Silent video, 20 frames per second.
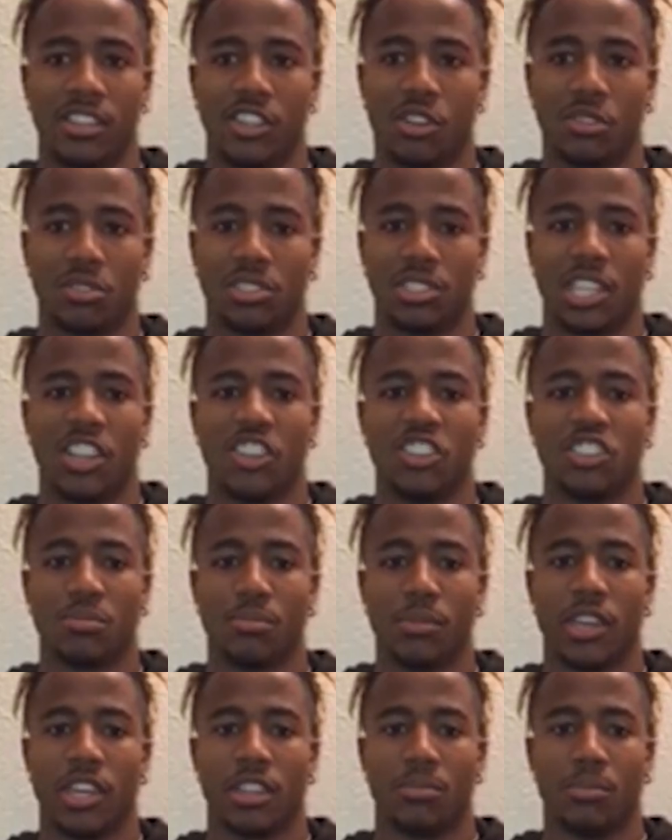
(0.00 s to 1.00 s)
you know, Steve
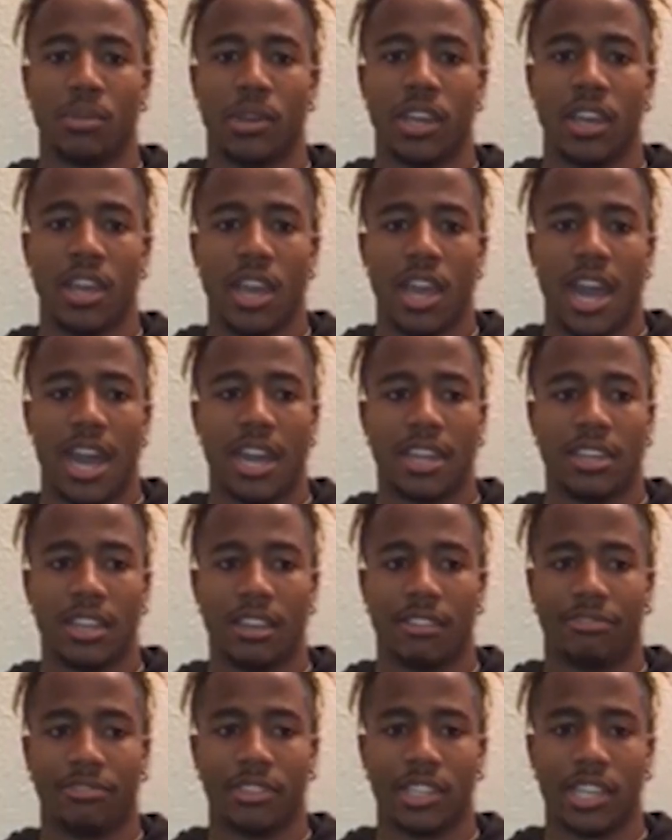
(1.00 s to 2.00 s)
Smith, but I
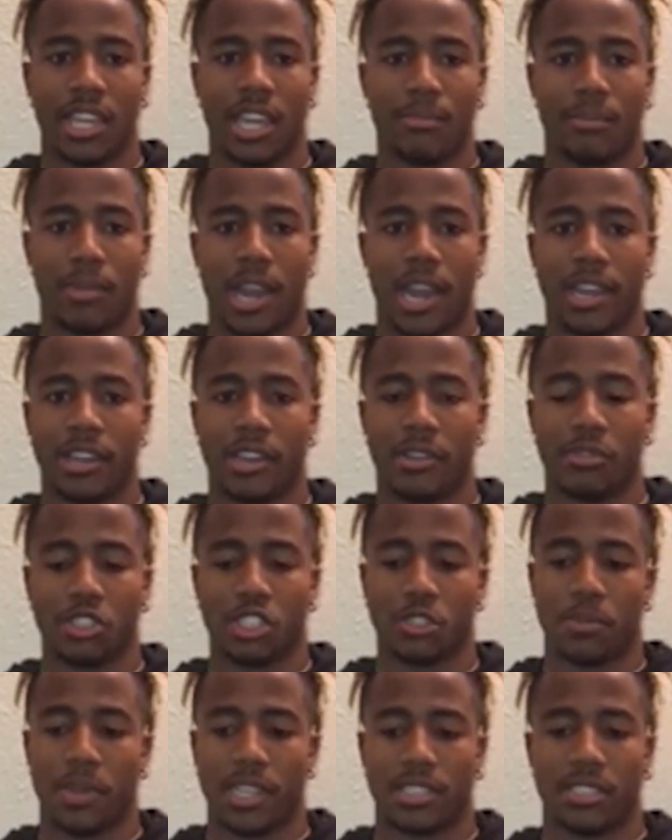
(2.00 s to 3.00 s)
definitely admire and
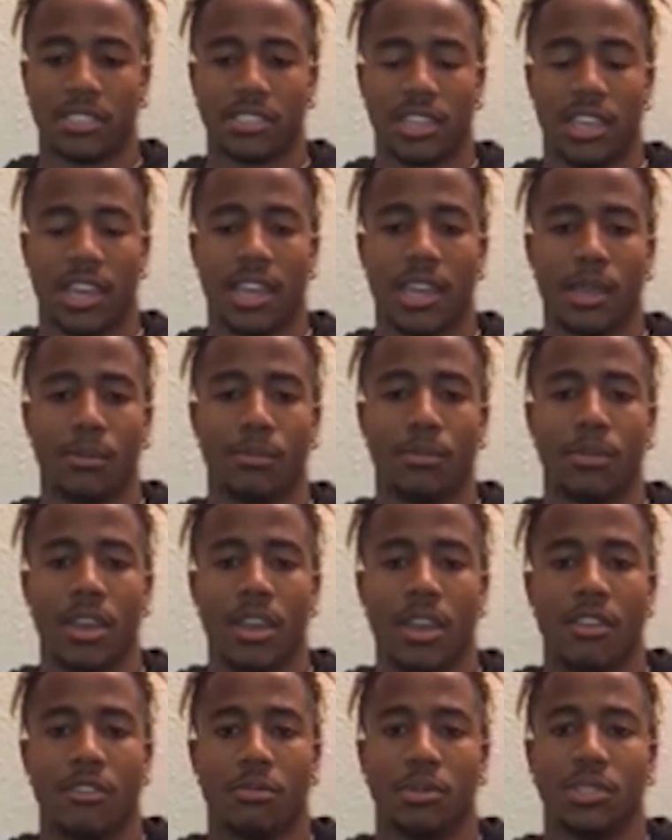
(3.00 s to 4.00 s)
respect his game
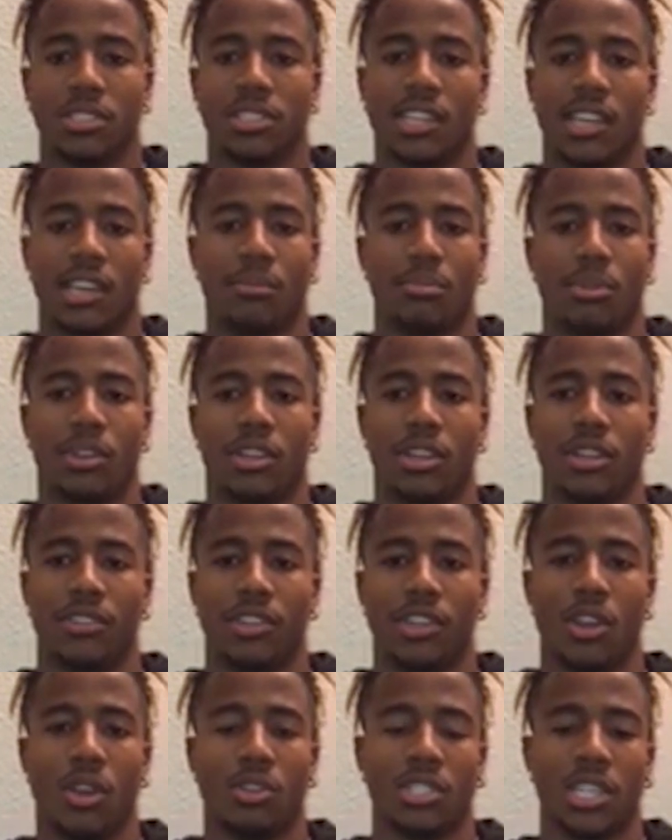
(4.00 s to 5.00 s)
from the standpoint of
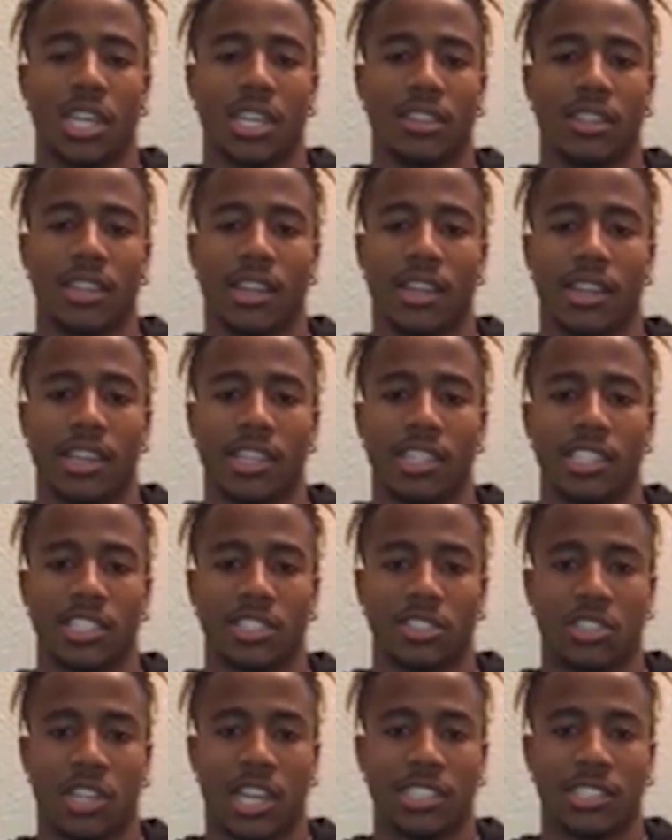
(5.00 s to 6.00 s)
he goes out there and he
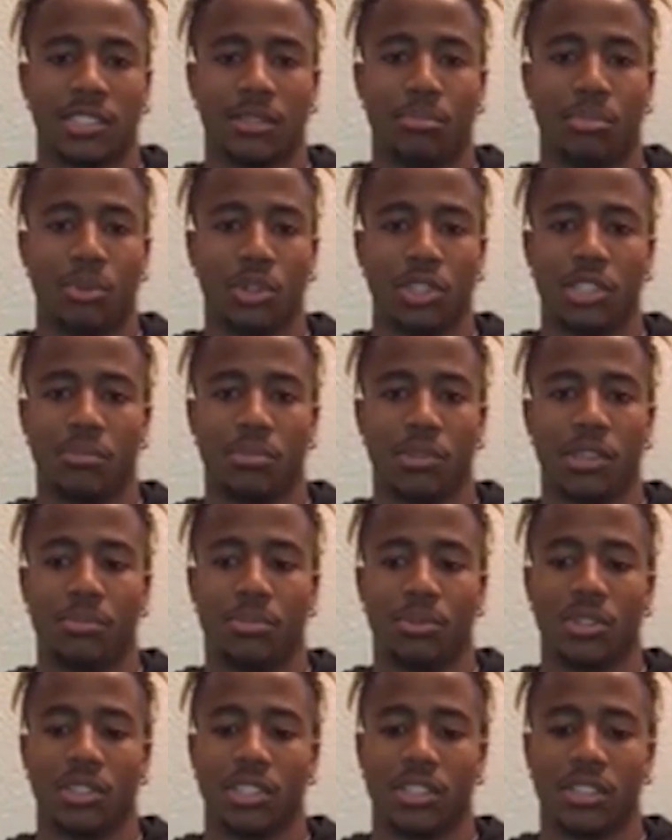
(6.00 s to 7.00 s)
just tries to bully
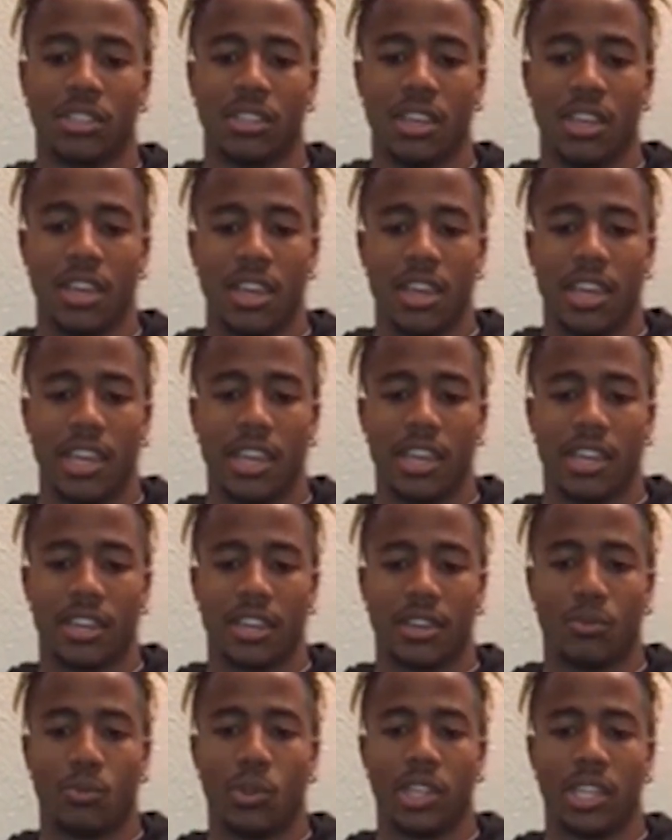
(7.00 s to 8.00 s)
people and and uh,
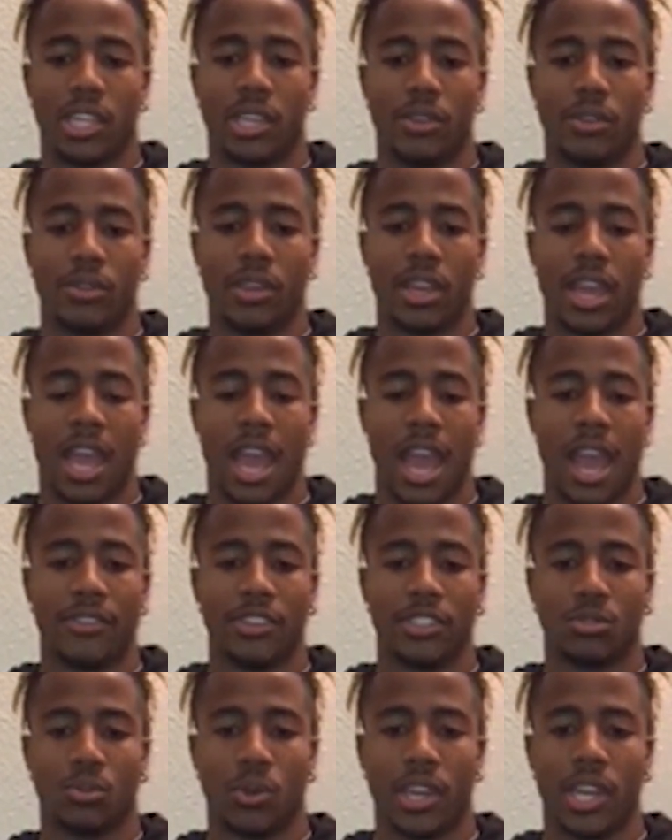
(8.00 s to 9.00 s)
really have
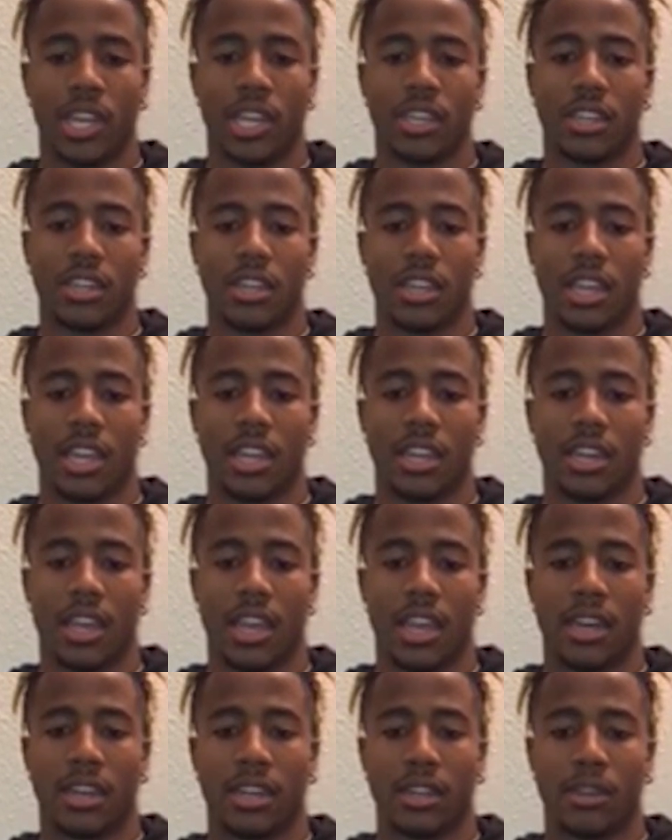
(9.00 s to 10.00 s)
his way and, and,
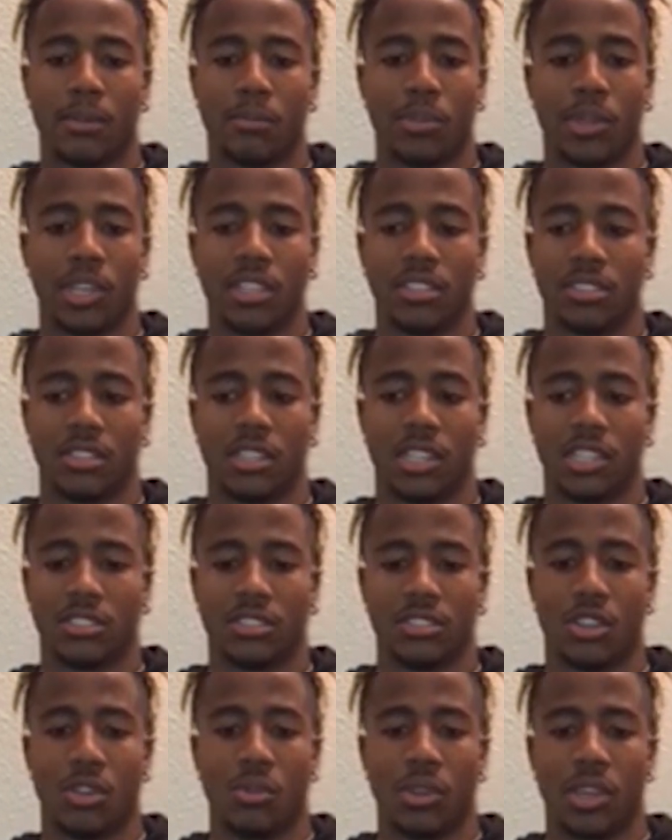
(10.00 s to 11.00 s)
and compete until
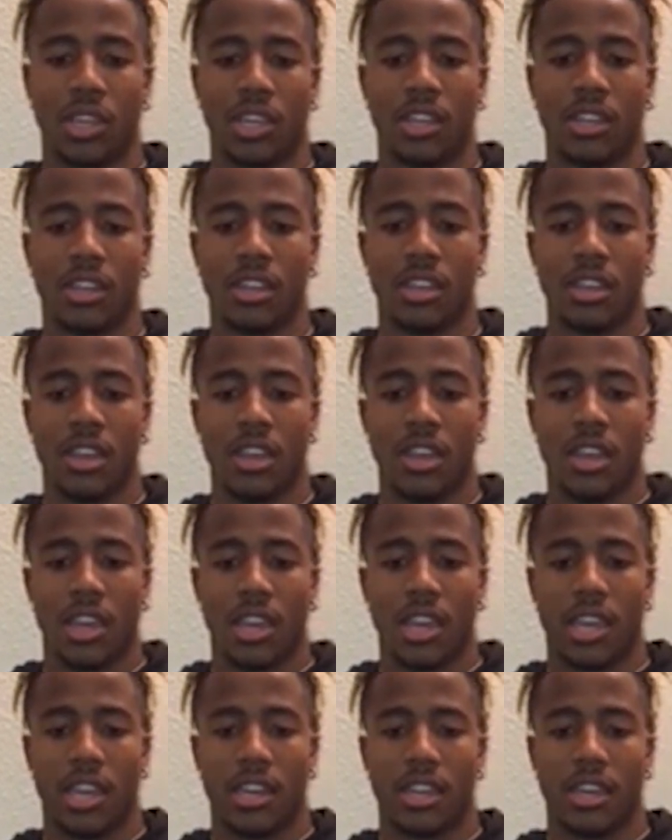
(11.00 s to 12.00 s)
there's no end.
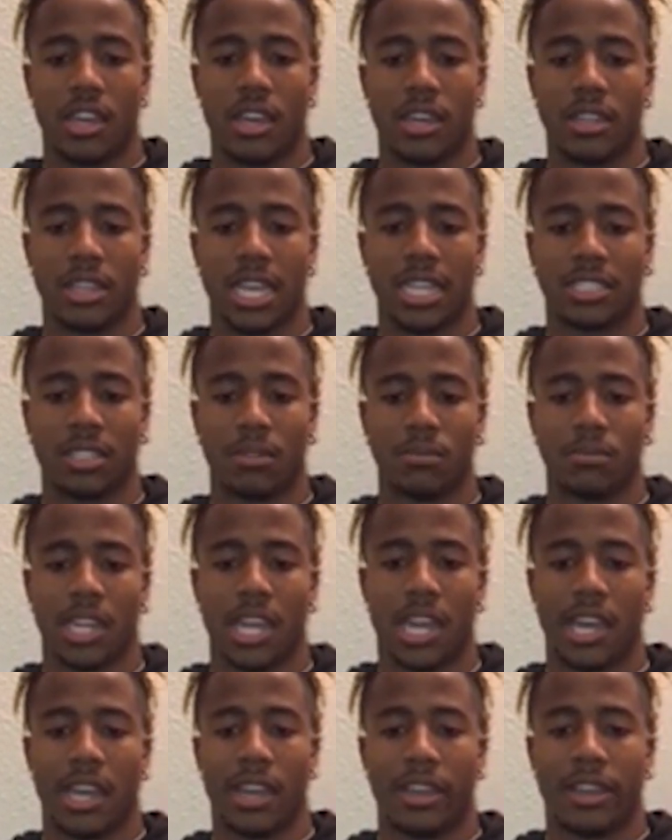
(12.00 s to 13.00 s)
And uh, that's something that
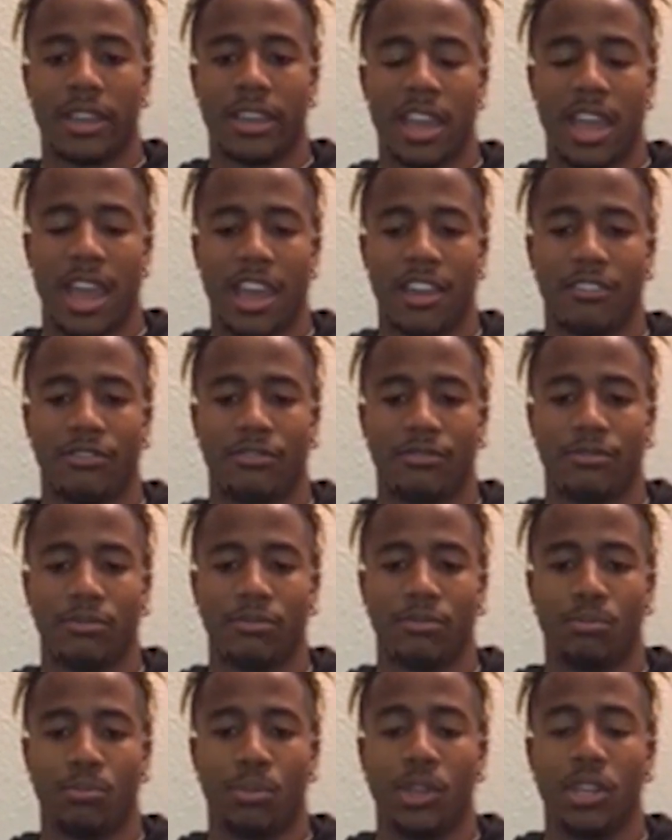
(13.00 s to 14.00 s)
I have
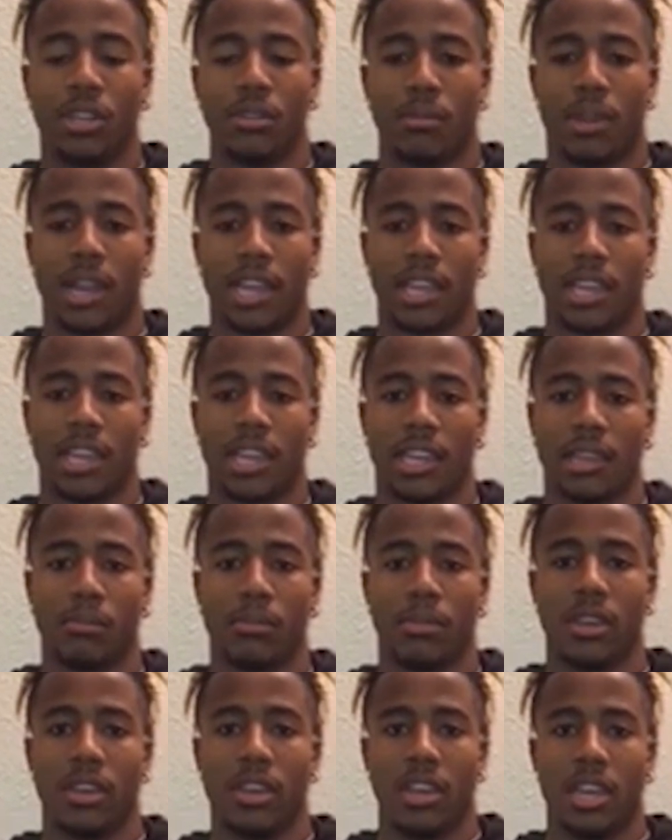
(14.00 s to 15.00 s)
put in my game
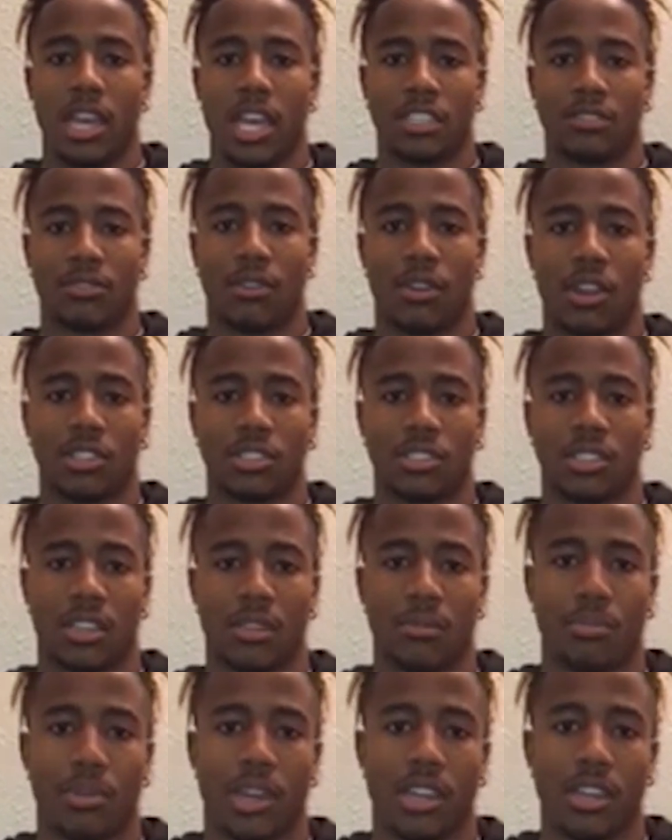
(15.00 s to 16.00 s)
as far as the
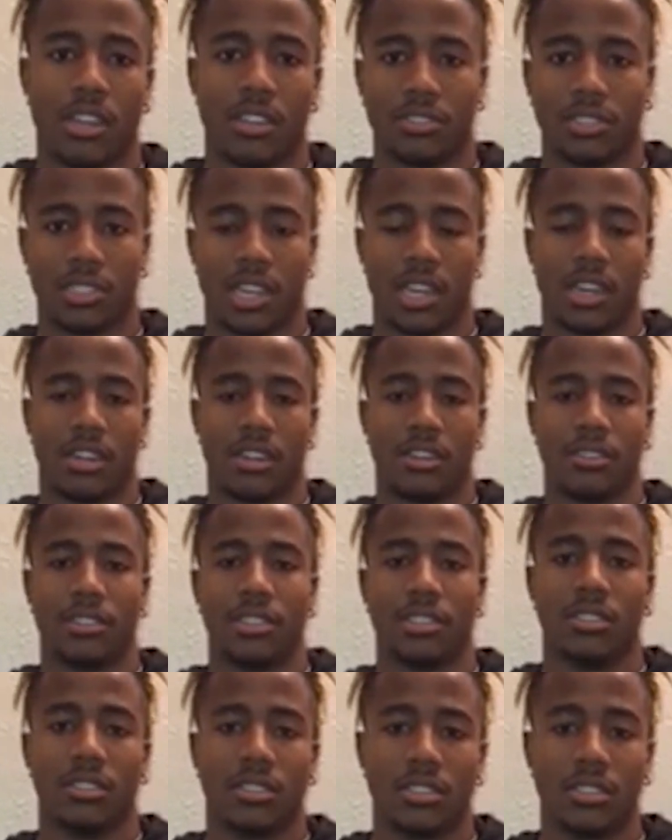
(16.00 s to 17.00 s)
competitive side of it.